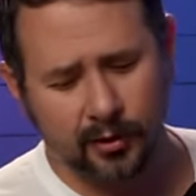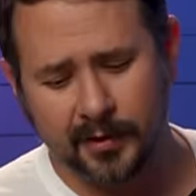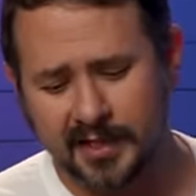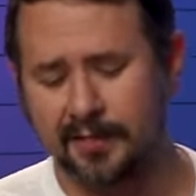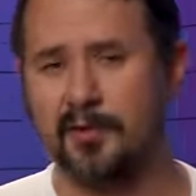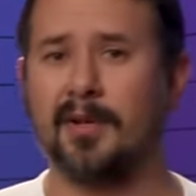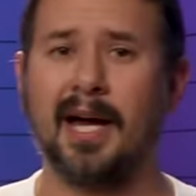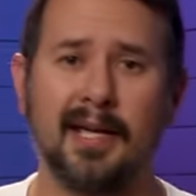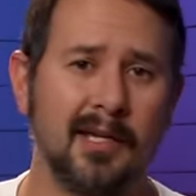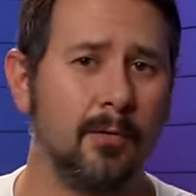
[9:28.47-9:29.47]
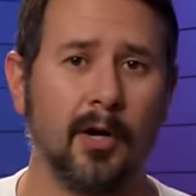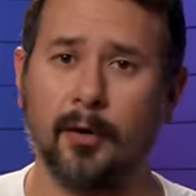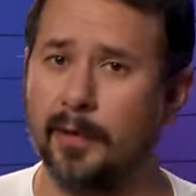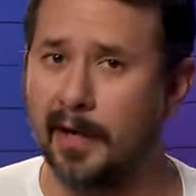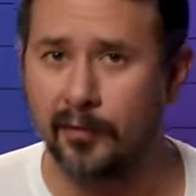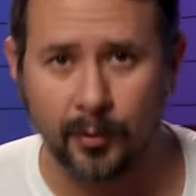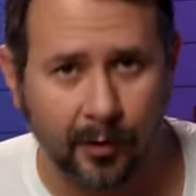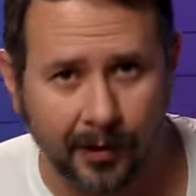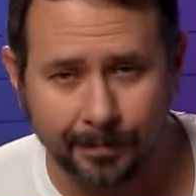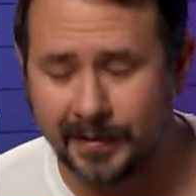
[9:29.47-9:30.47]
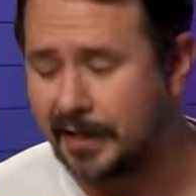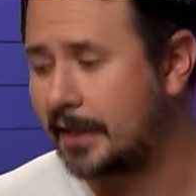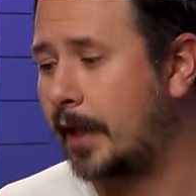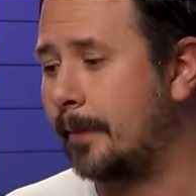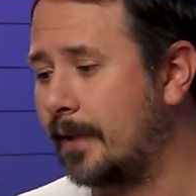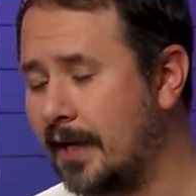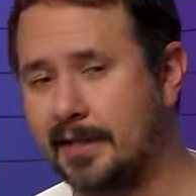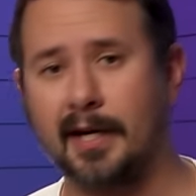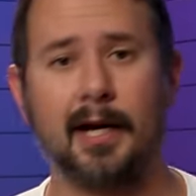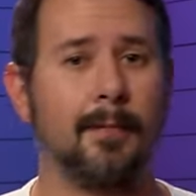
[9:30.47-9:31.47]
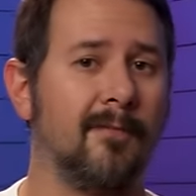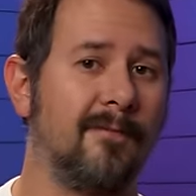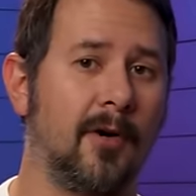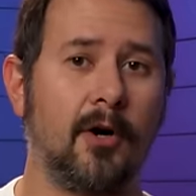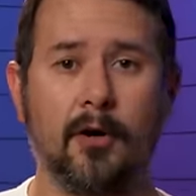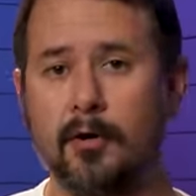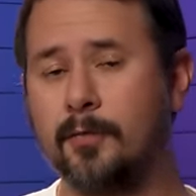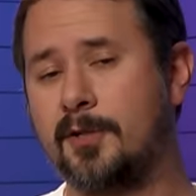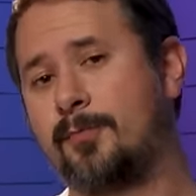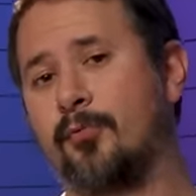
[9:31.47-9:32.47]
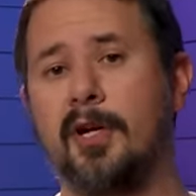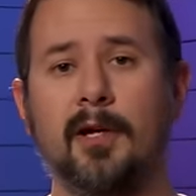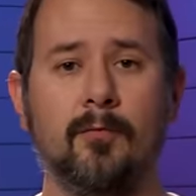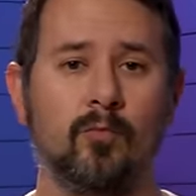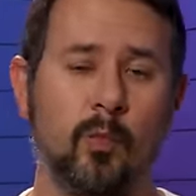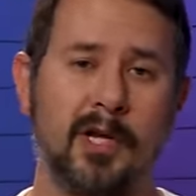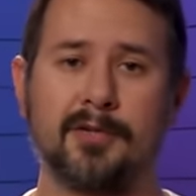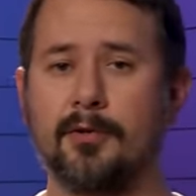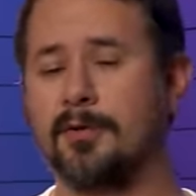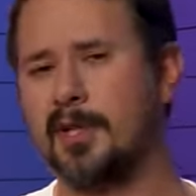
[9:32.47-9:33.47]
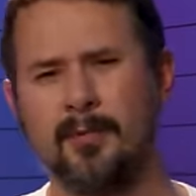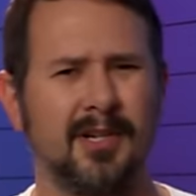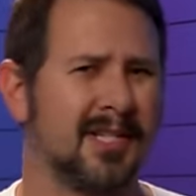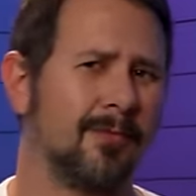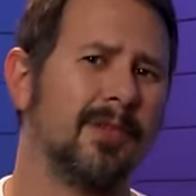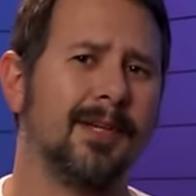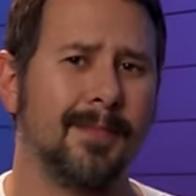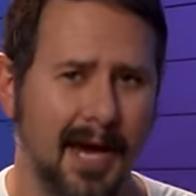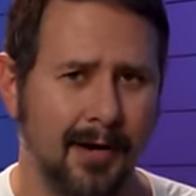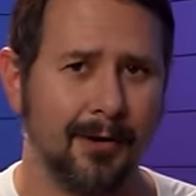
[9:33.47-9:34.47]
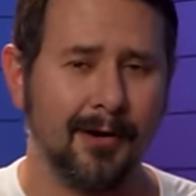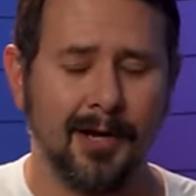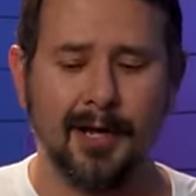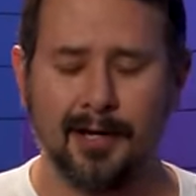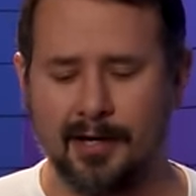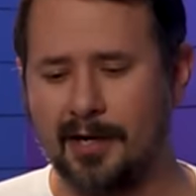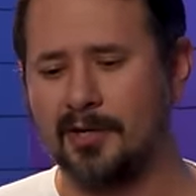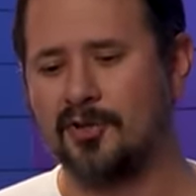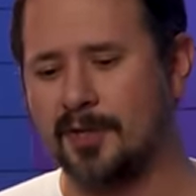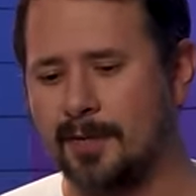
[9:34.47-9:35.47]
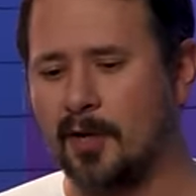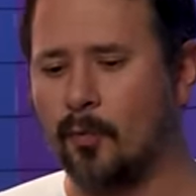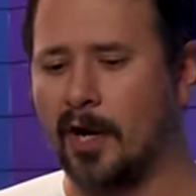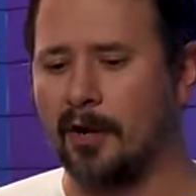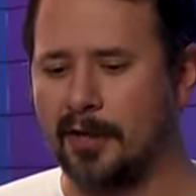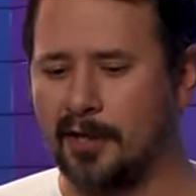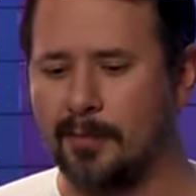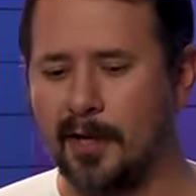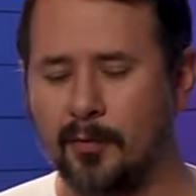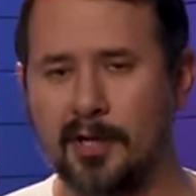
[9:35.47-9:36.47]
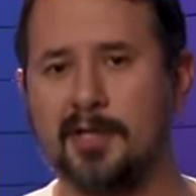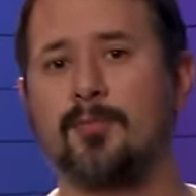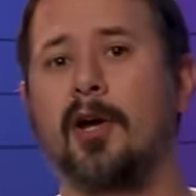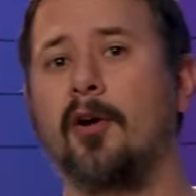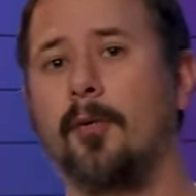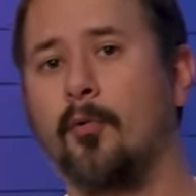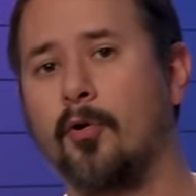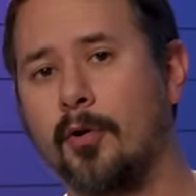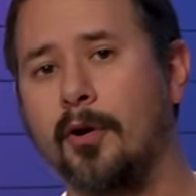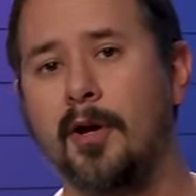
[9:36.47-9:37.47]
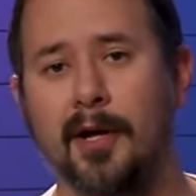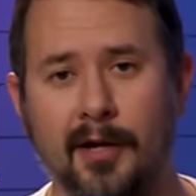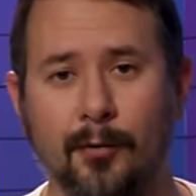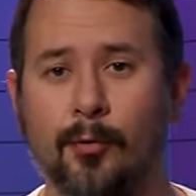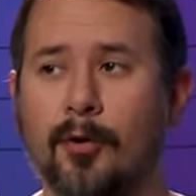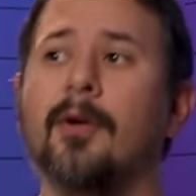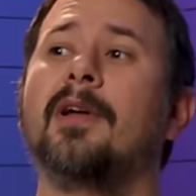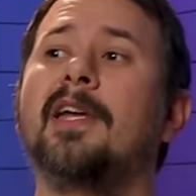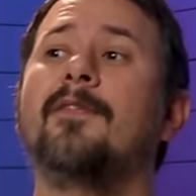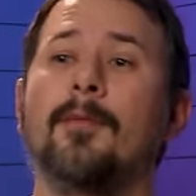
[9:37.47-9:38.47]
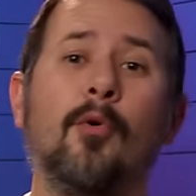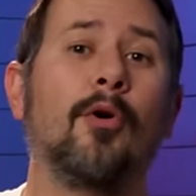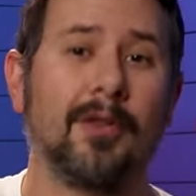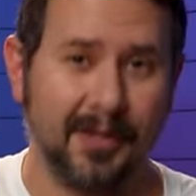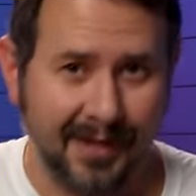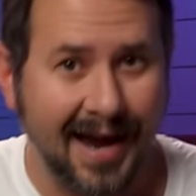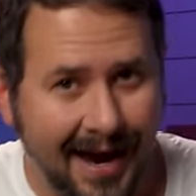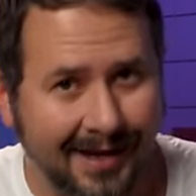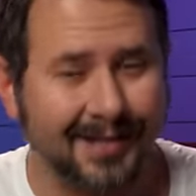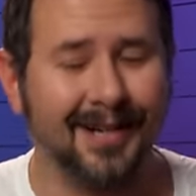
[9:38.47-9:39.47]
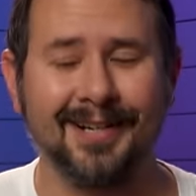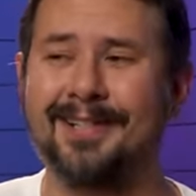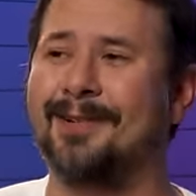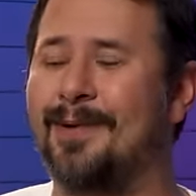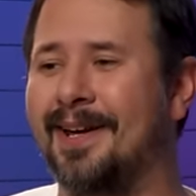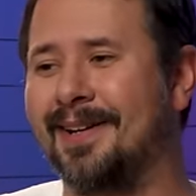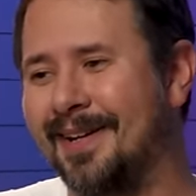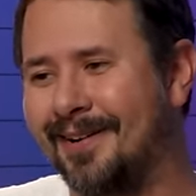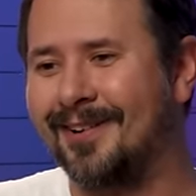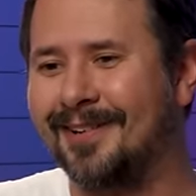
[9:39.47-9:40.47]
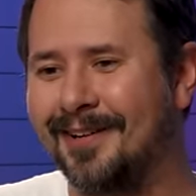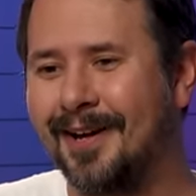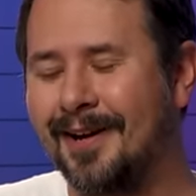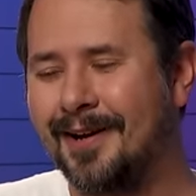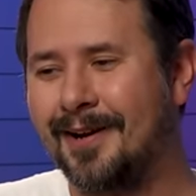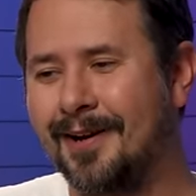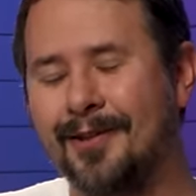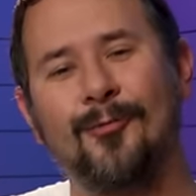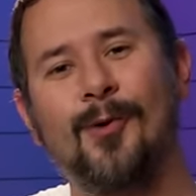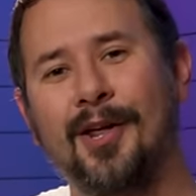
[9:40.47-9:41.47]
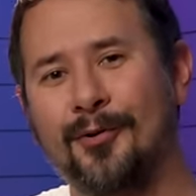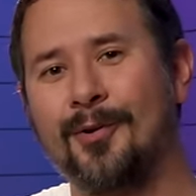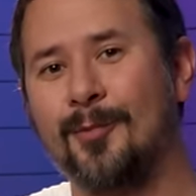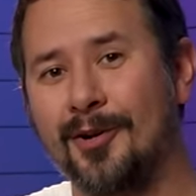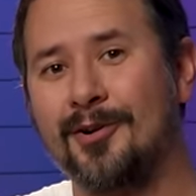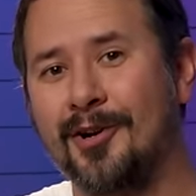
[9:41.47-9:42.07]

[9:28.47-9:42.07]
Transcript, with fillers: always, if you like it, wear it whenever you want. Daytime, nighttime, fall, spring, winter, summer, doesn't really matter. Uh, just be aware that you may want to spray on more or even more than that, depending on uh, the weather and where you're